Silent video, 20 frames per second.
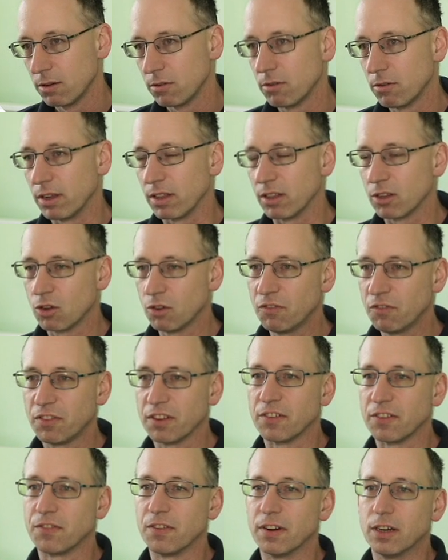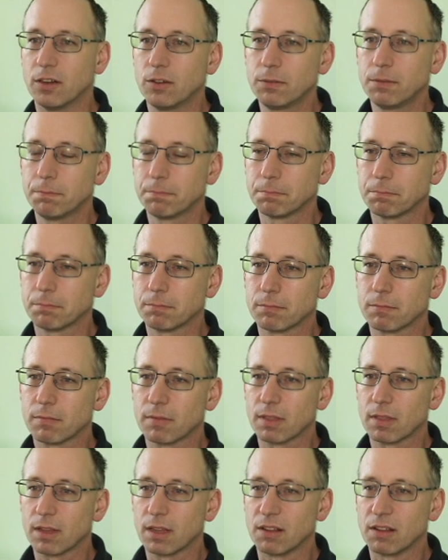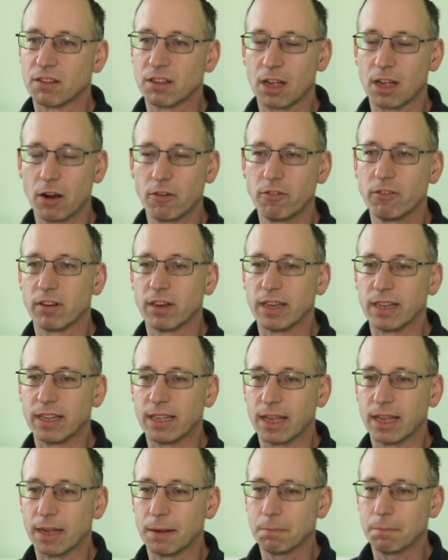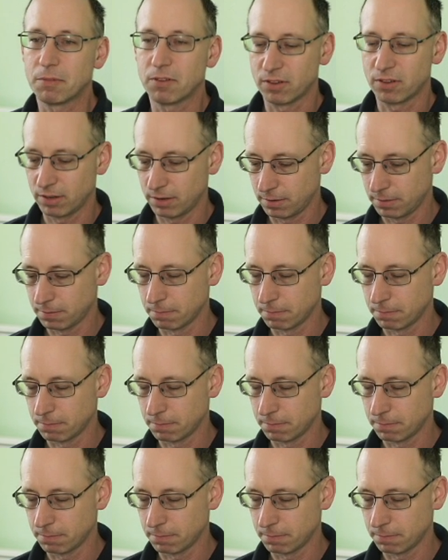Right, the config file is currently kept